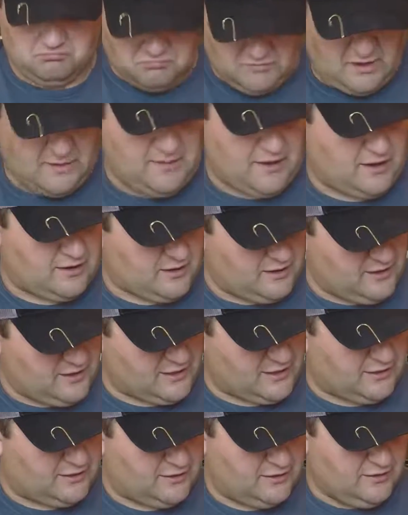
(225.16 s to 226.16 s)
Not bad. I
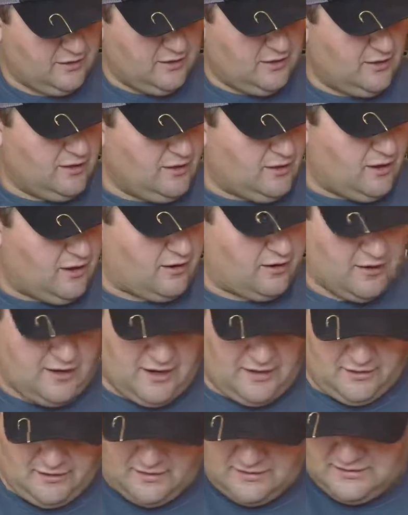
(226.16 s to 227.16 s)
like it.
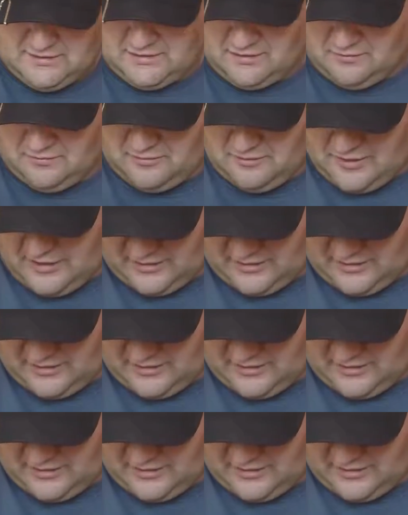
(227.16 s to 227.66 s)
Alright, let's see what we